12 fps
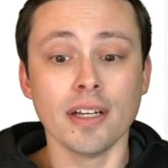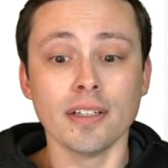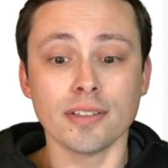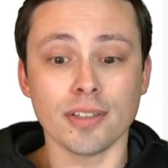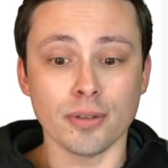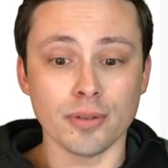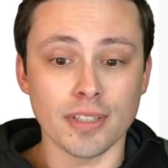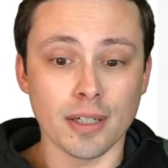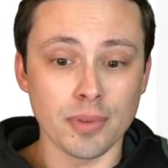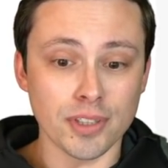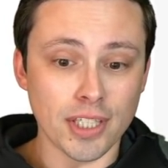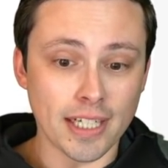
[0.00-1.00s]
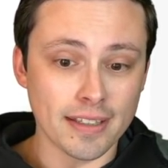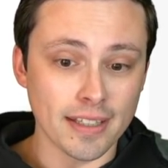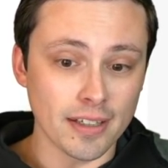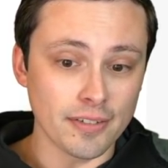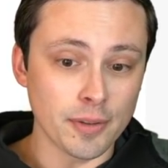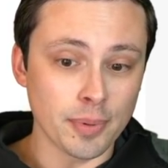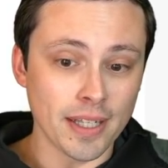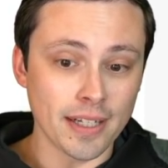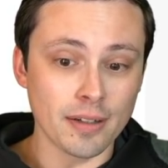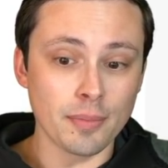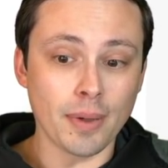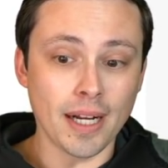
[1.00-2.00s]
so double check there if you're
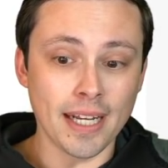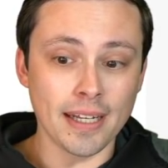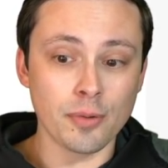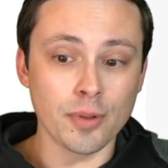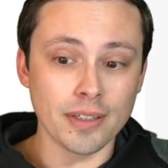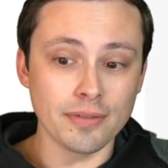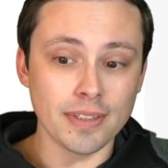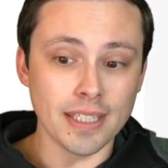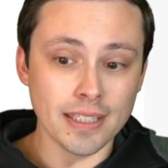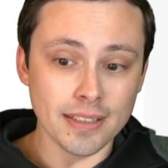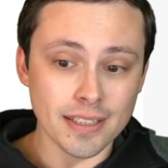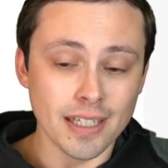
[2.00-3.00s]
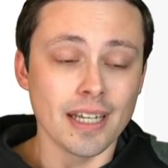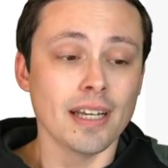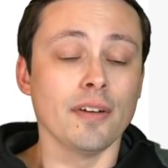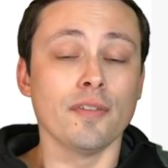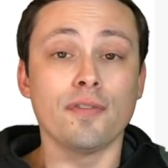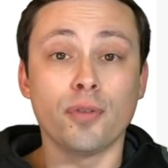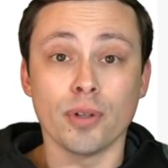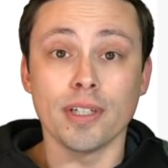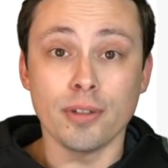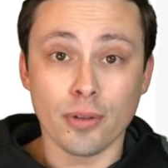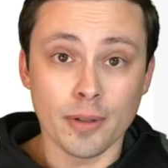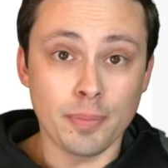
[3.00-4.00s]
planning on buying one of these for
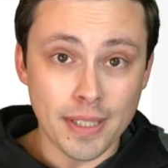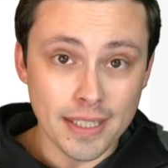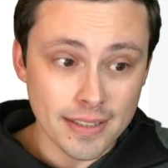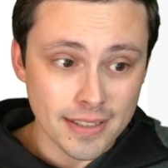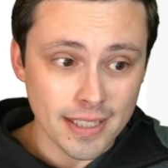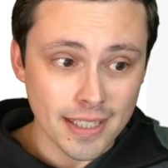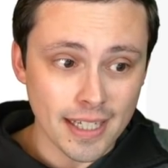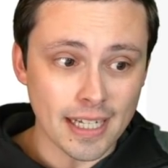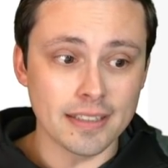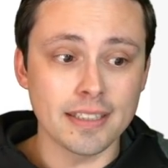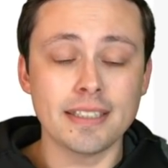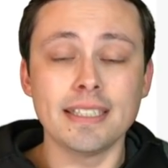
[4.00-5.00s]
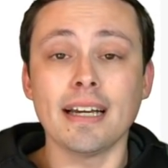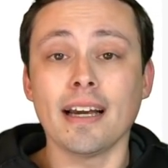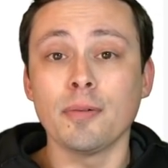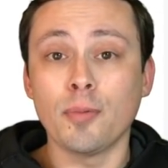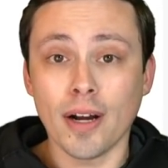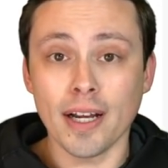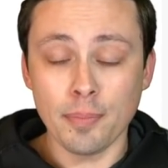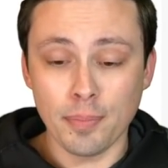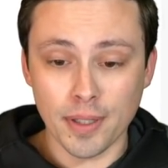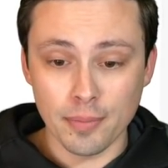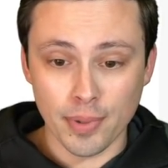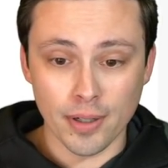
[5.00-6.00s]
your PC as a
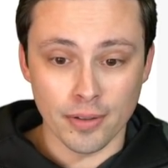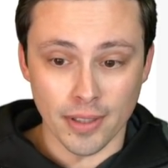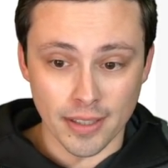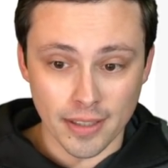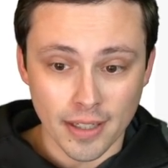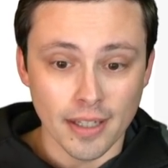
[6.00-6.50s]
DIY component.